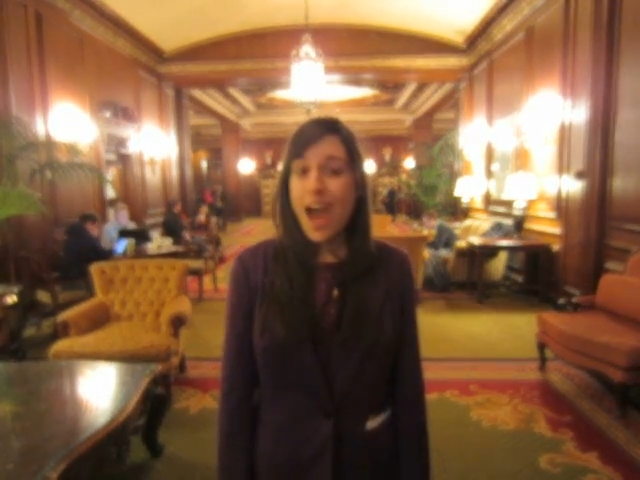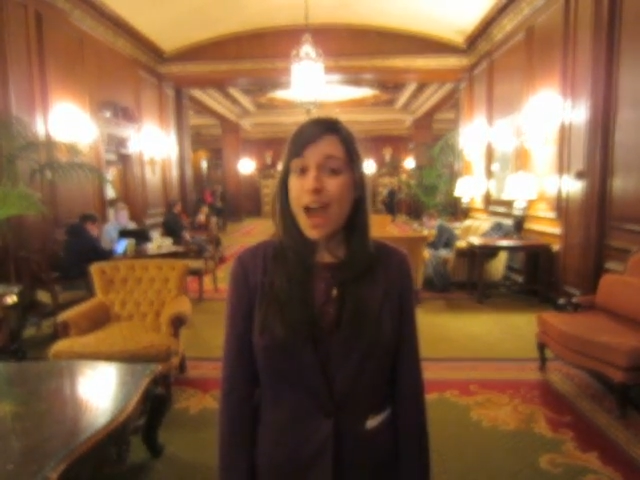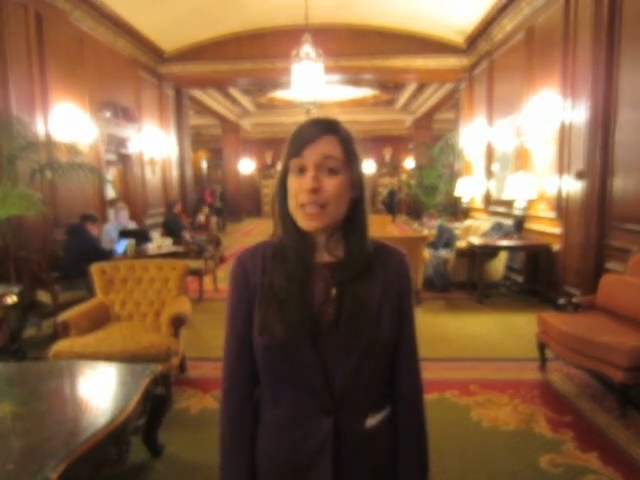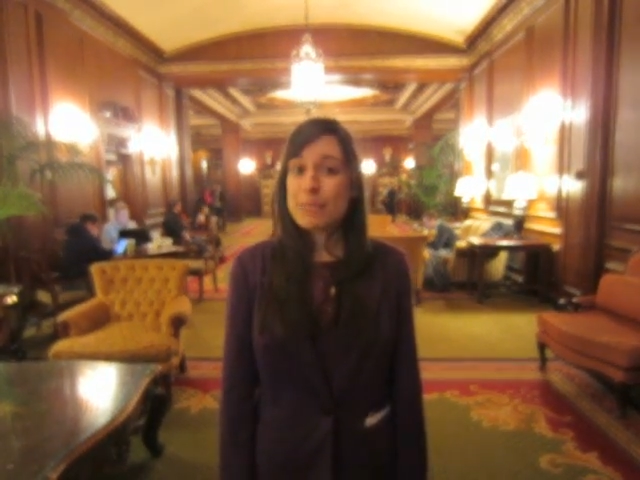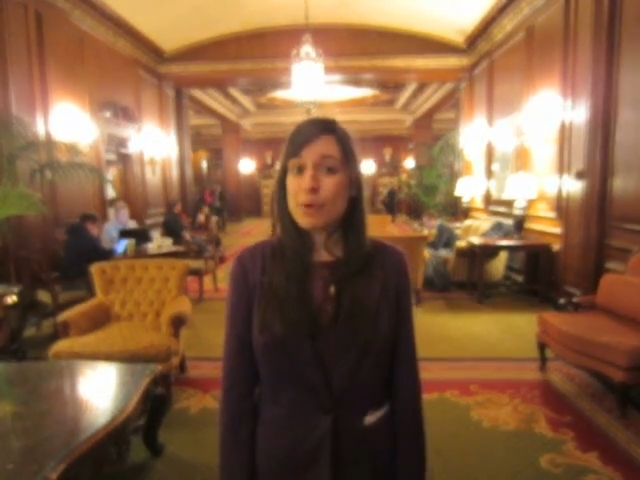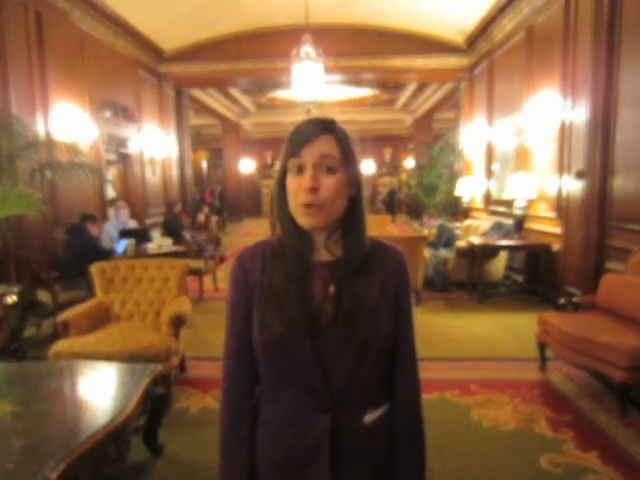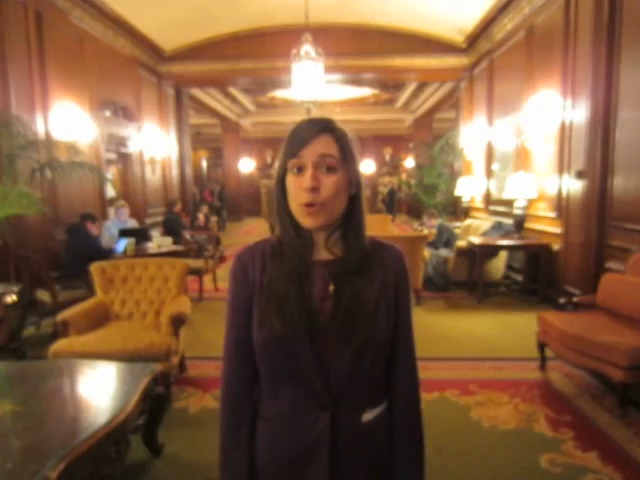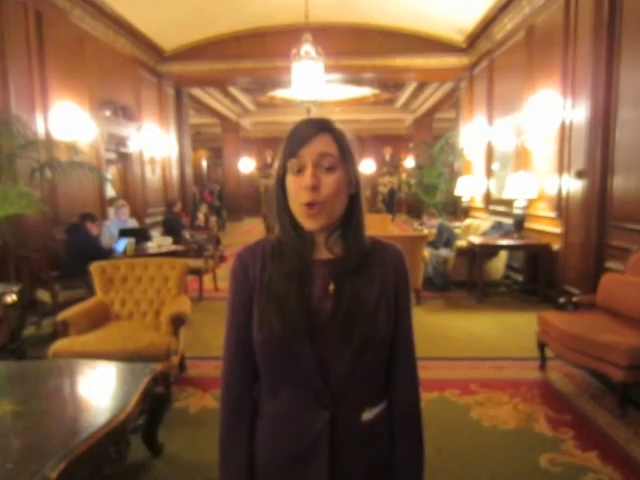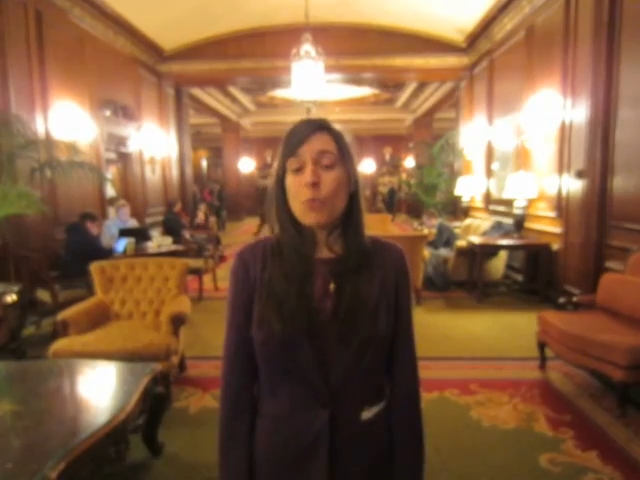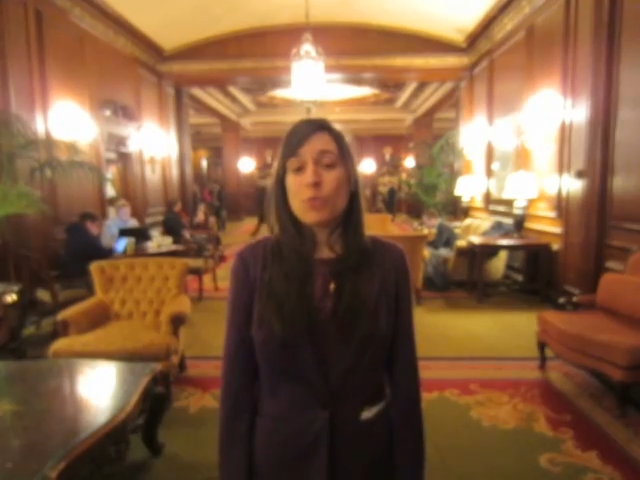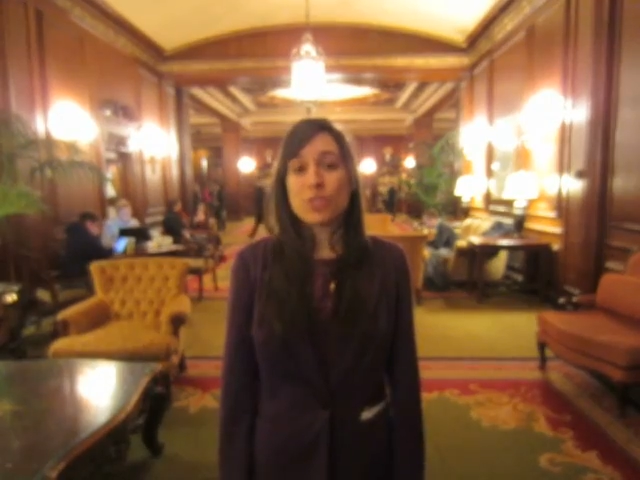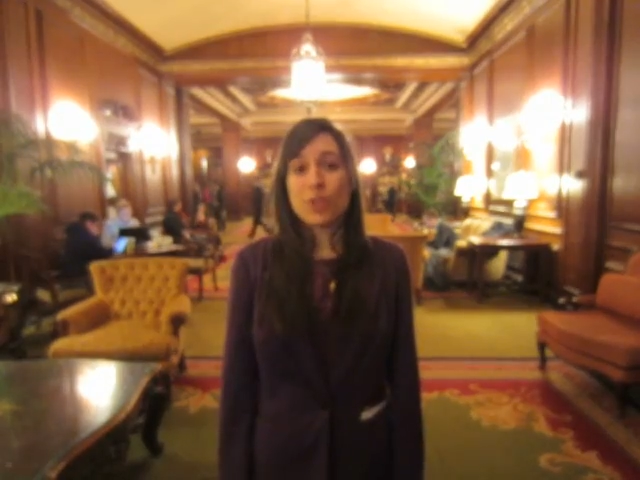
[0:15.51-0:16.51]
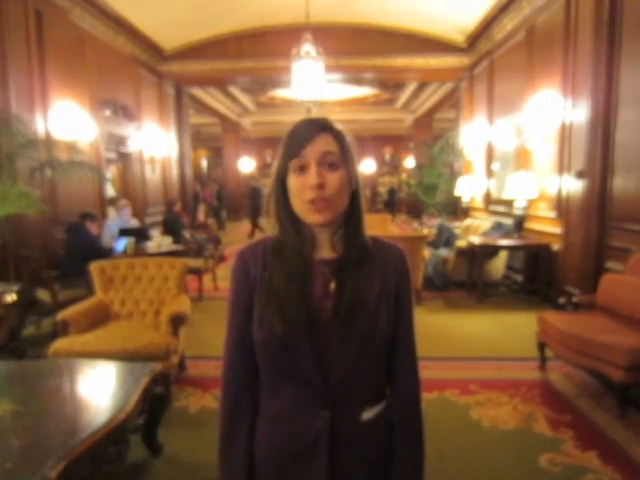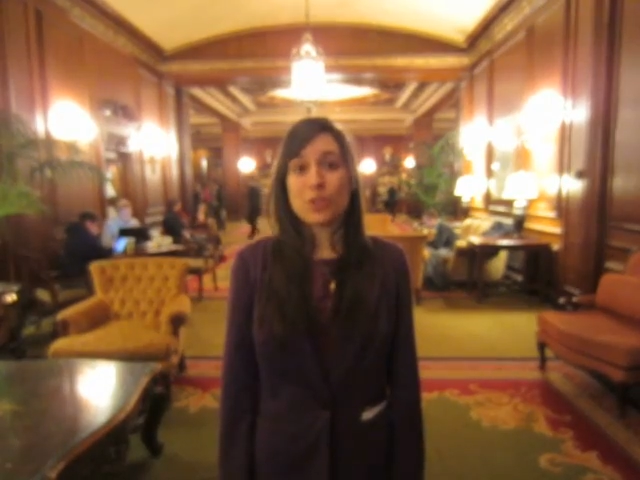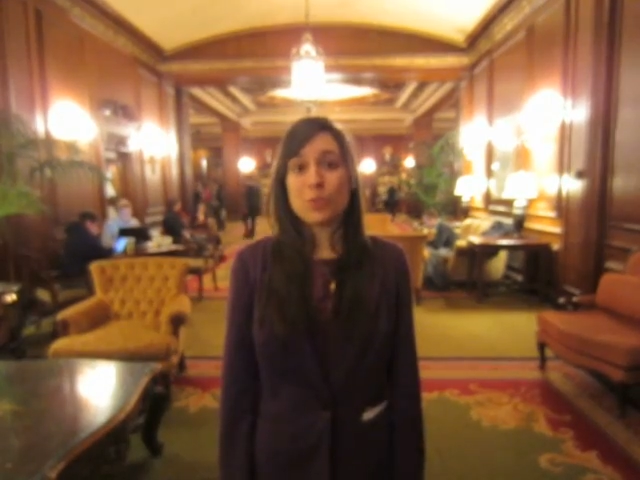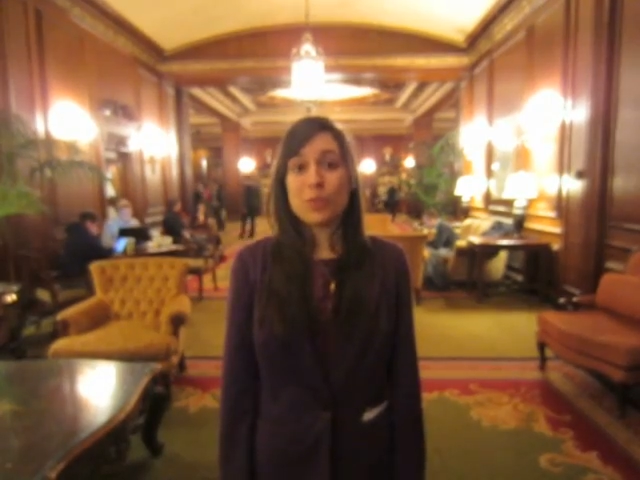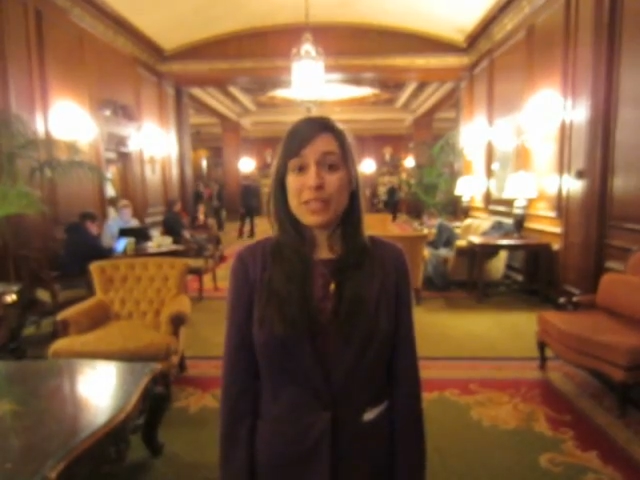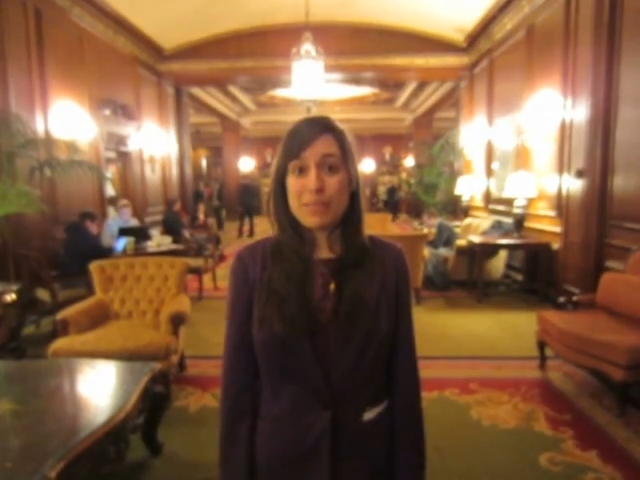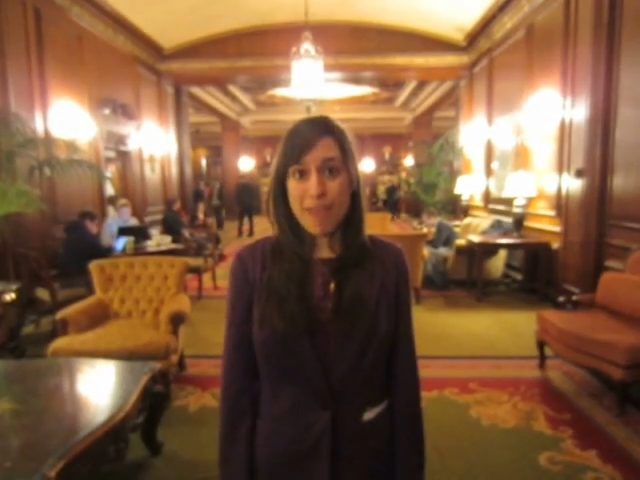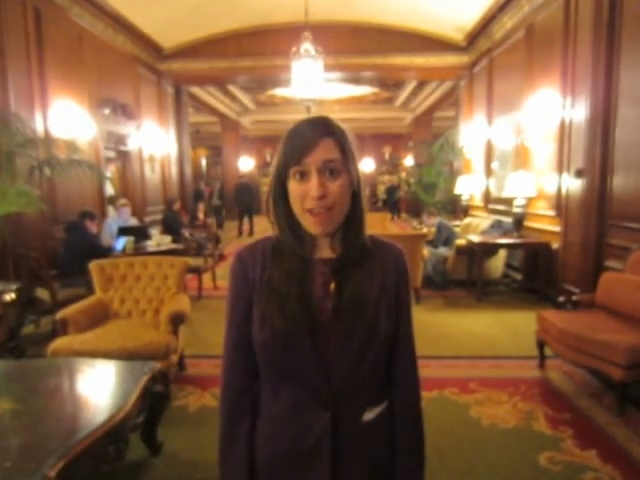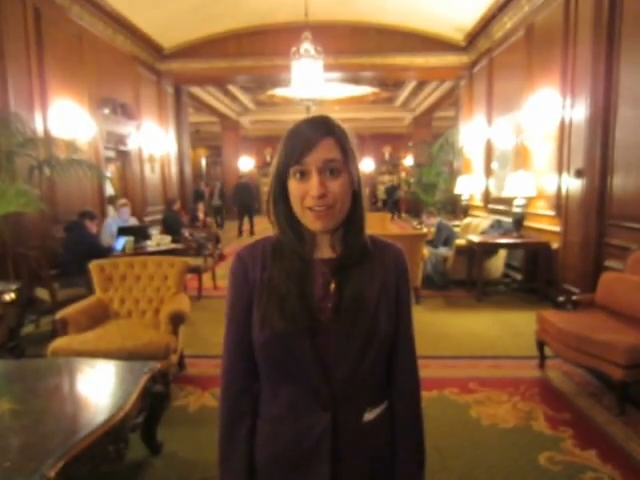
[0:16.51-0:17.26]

I spoke with Dr. William